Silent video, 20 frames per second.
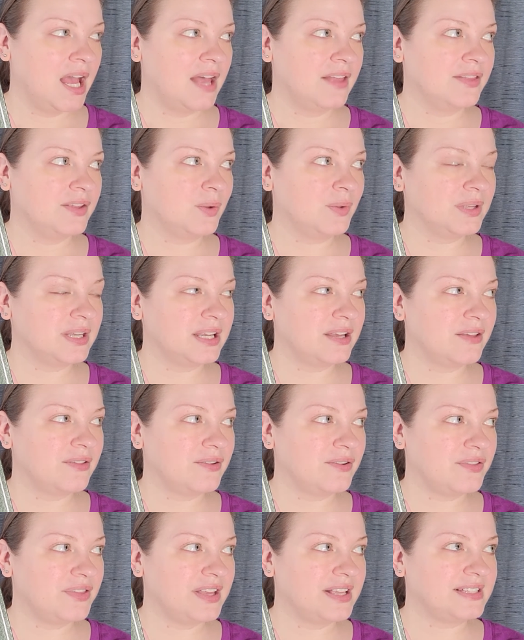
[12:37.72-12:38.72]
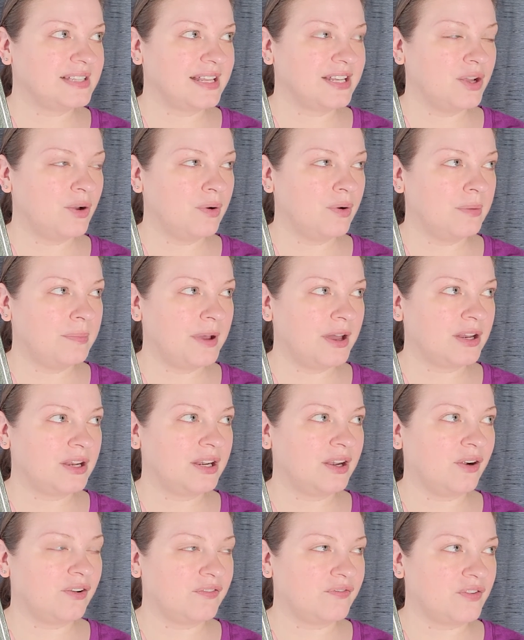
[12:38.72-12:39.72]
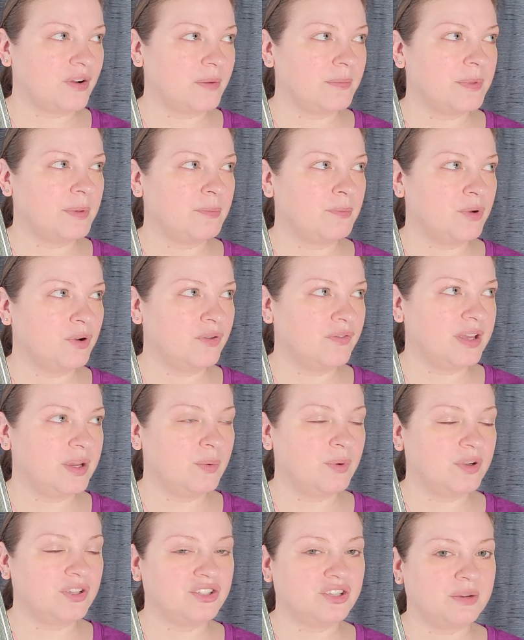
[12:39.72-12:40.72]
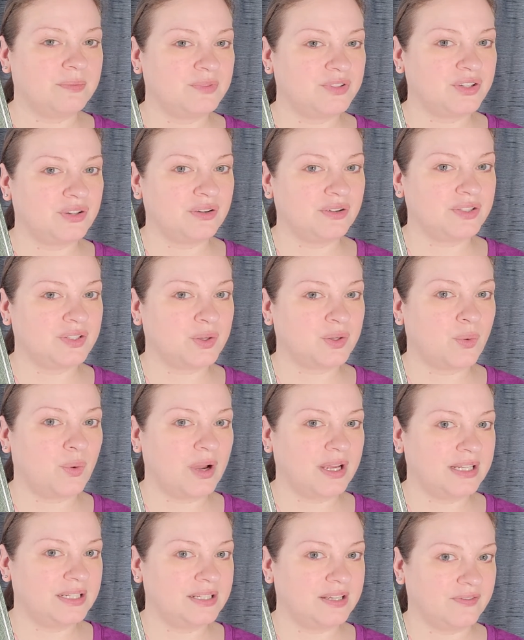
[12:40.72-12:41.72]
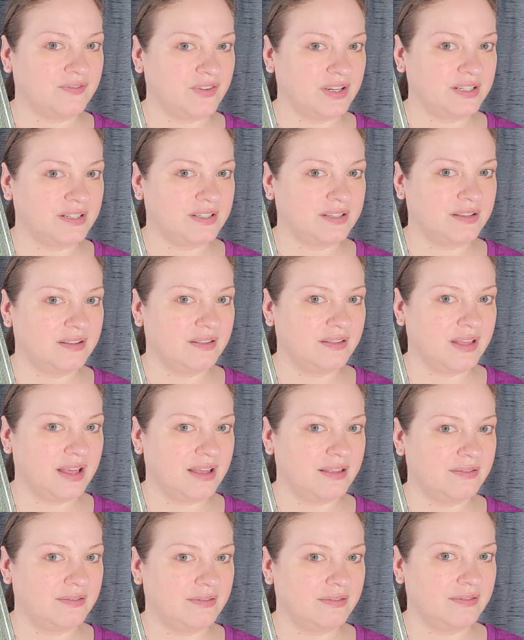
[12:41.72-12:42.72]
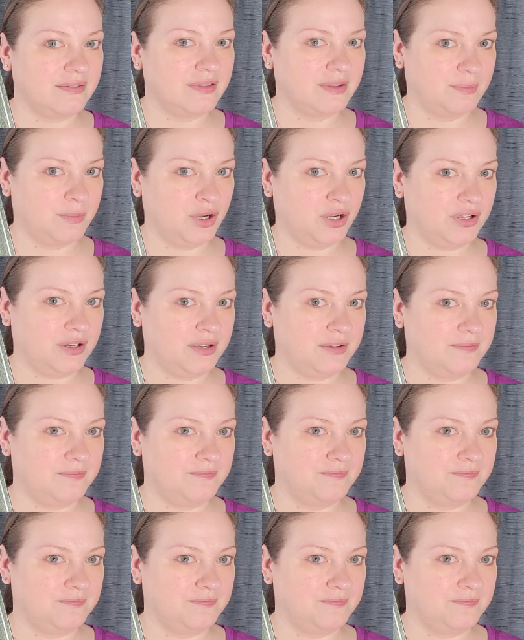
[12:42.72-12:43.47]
The only other things I know about it are from the movie, which I'm sure is quite different than the book.